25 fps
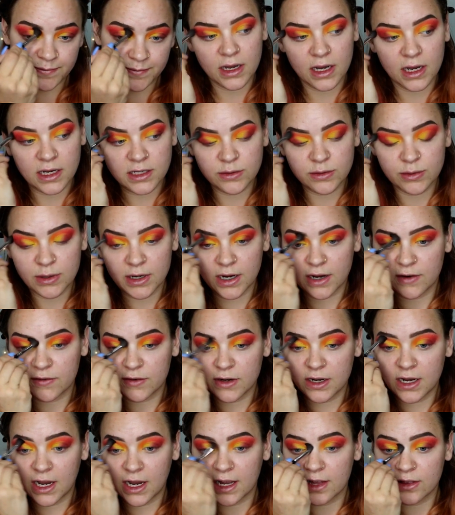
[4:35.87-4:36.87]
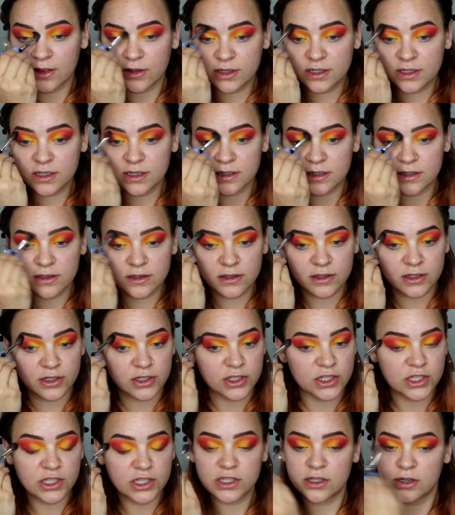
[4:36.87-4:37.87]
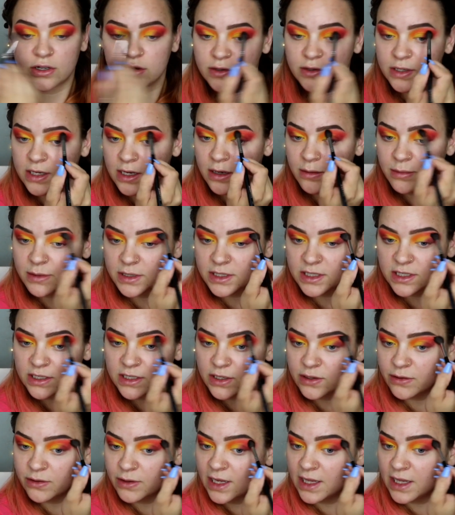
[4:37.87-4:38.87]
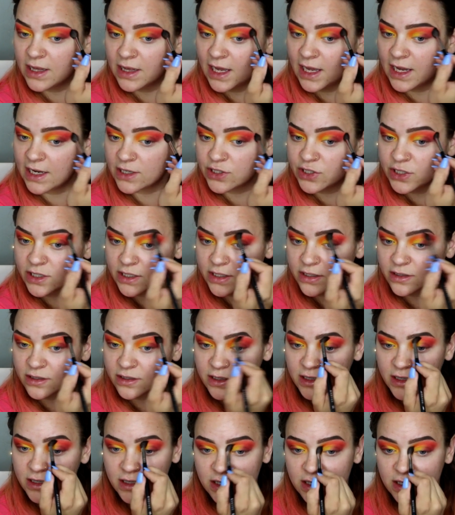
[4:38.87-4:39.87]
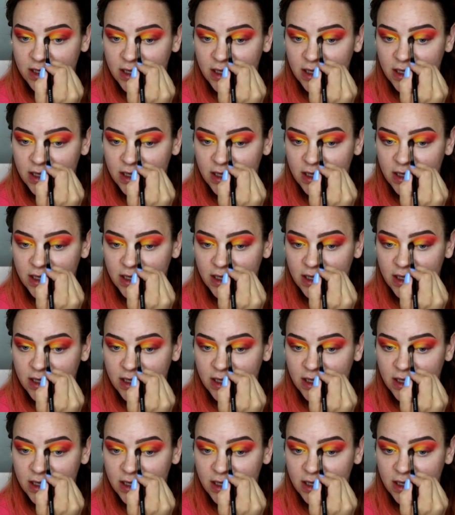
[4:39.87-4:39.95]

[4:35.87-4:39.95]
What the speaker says: I swear every eye look looks so dumb until you get lashes on.